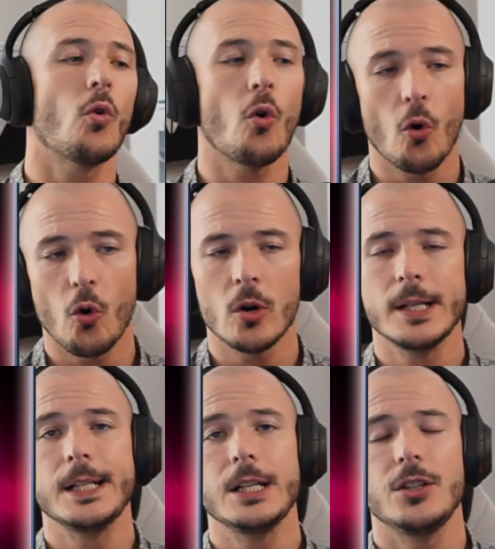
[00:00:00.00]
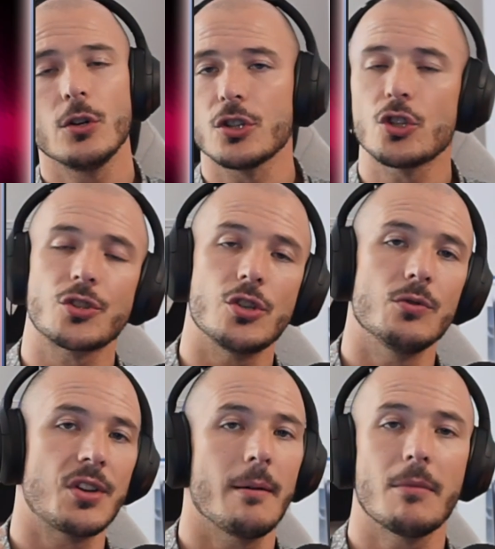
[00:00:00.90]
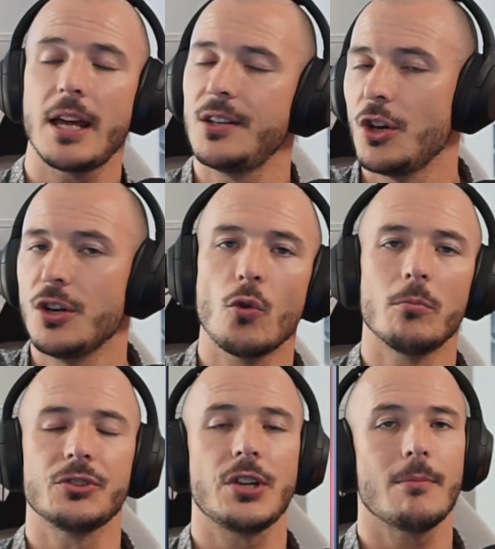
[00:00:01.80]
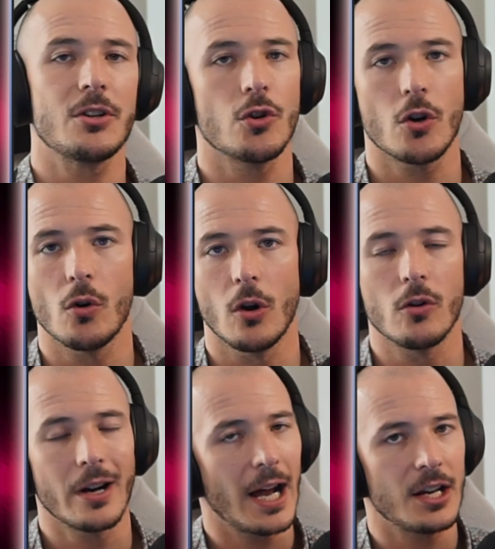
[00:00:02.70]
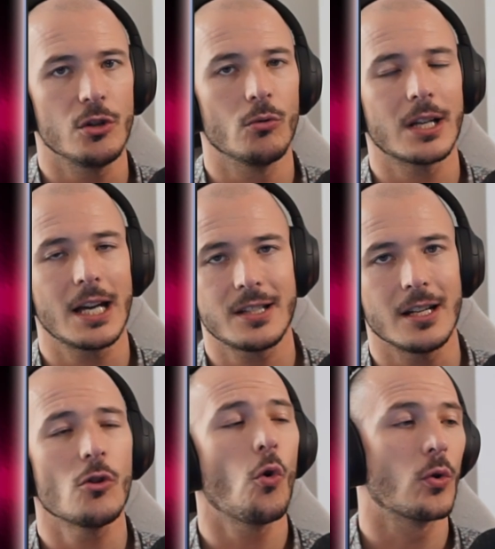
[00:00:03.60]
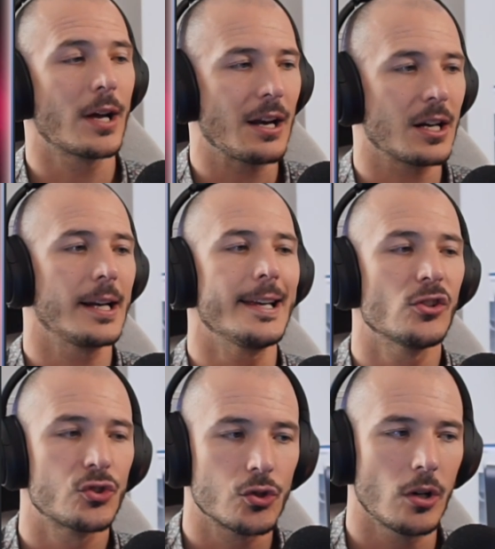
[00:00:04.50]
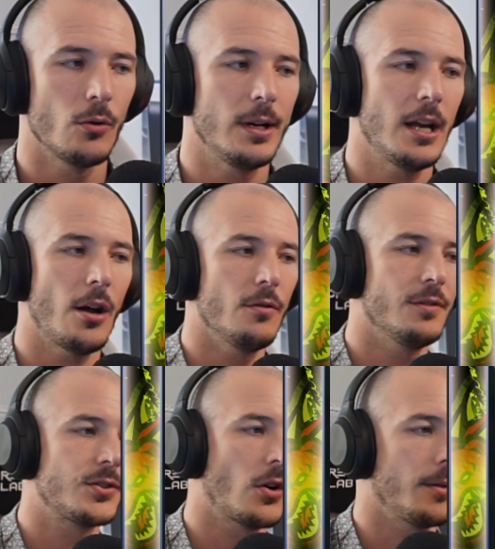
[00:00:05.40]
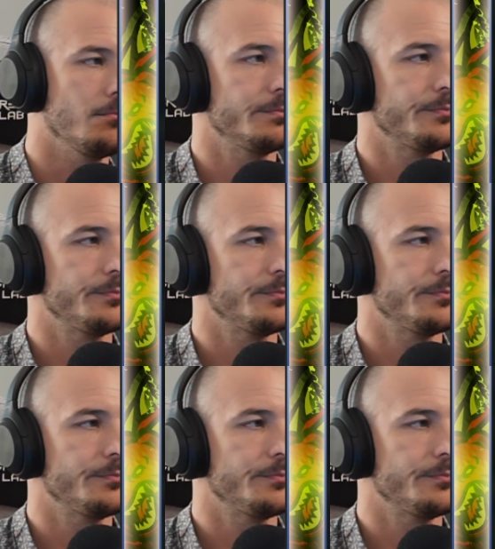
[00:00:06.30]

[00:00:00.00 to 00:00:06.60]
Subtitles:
or you can just use him in a normal team as you go along and you will get it organically, slowly over time.